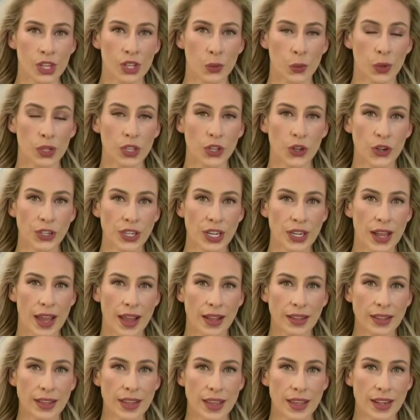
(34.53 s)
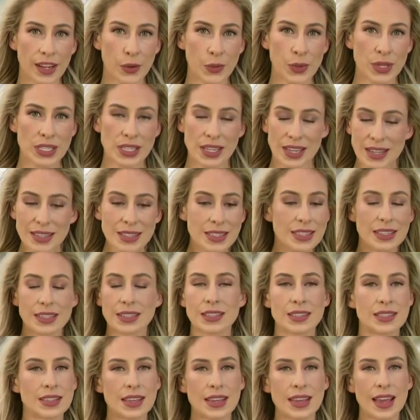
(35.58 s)
Well, Lauren and Elliot, it was easy to
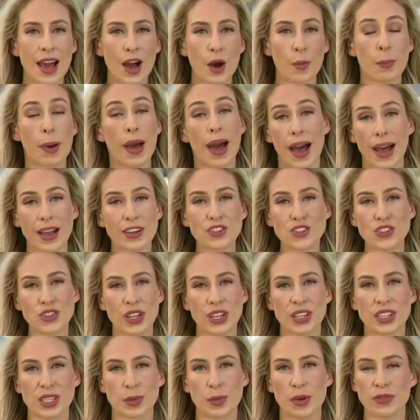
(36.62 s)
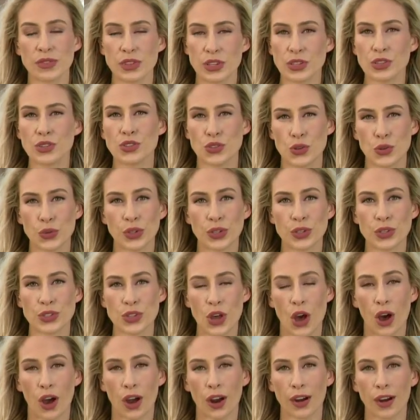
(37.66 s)
see how passionate some of these
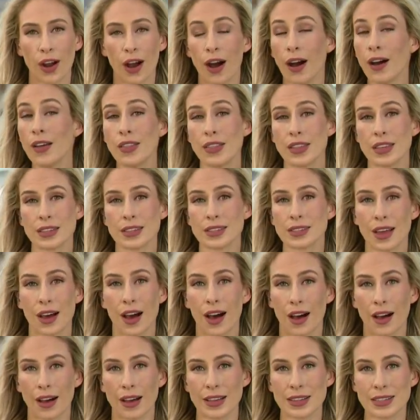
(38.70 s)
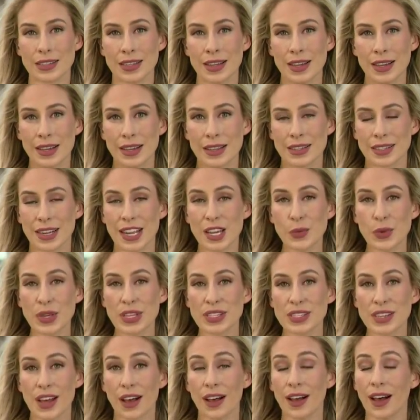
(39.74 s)
students are on this cause. Today,
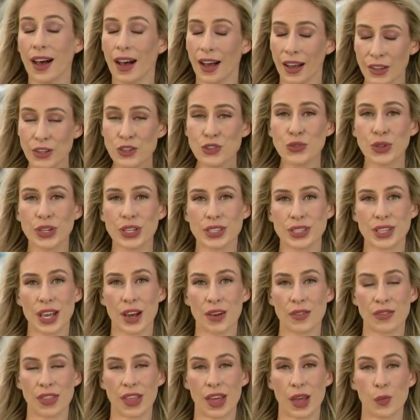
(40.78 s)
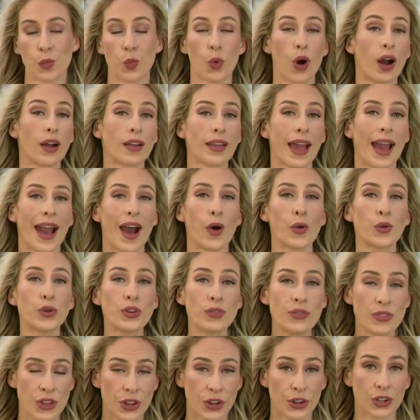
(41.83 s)
we saw hundreds of them walk out
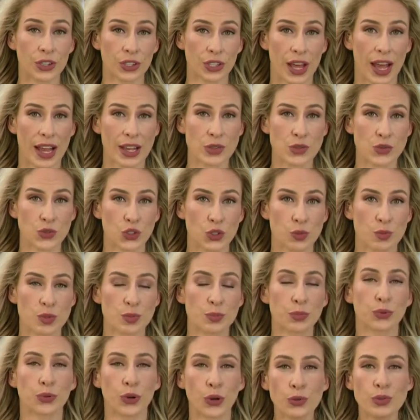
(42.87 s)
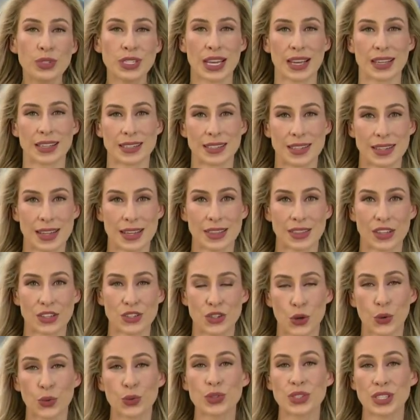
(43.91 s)
of their classrooms protesting the
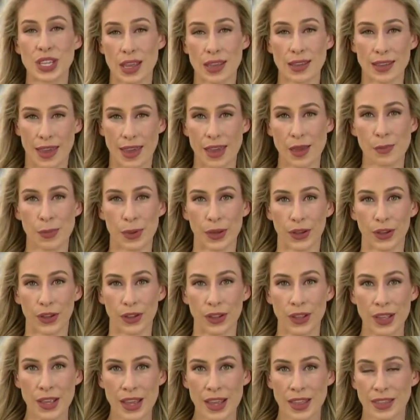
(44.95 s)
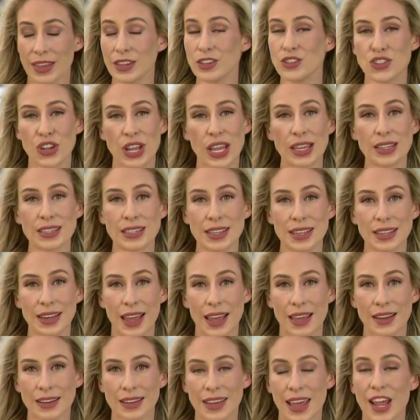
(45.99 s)
Don't Say Gay bill. They chanted
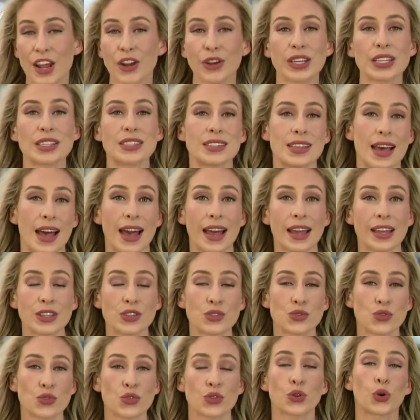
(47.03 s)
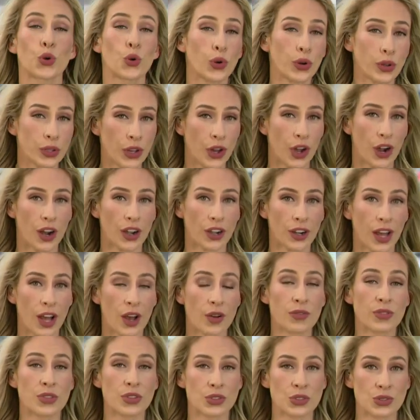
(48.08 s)
and carried signs through the courtyard
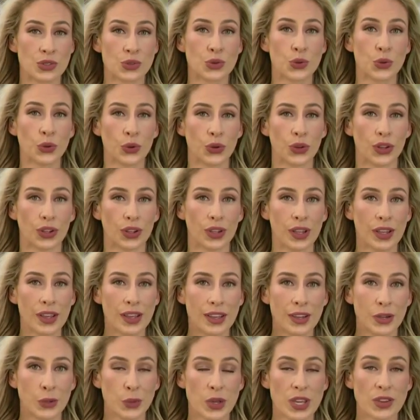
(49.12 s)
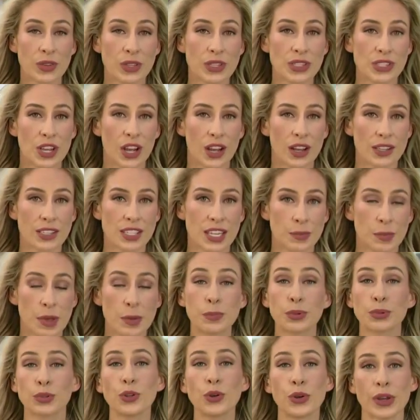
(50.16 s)
of the school. We even saw some
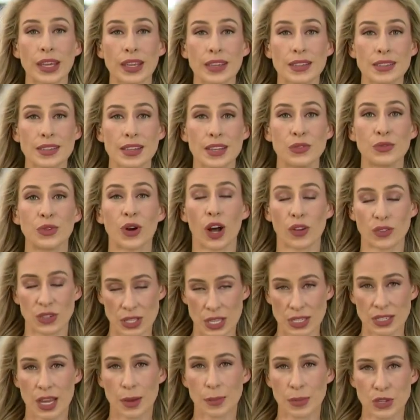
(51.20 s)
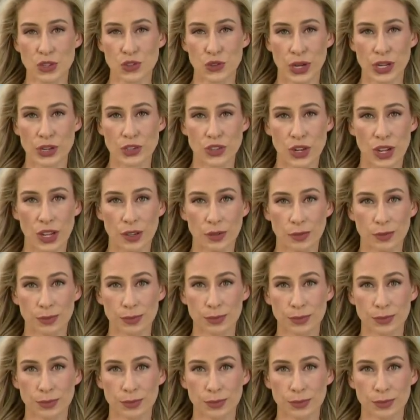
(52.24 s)
employees involved in the demonstration